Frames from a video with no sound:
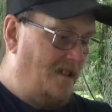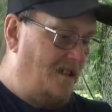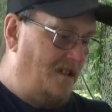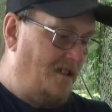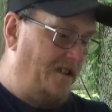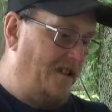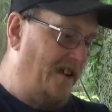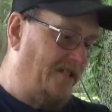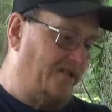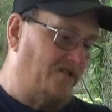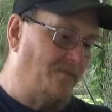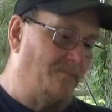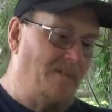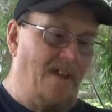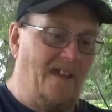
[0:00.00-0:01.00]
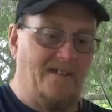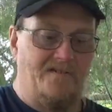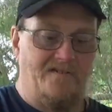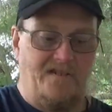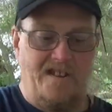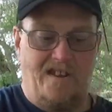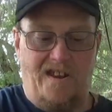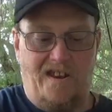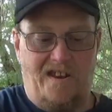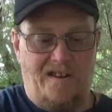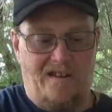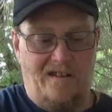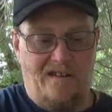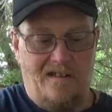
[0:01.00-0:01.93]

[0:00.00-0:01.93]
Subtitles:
An extra magazine.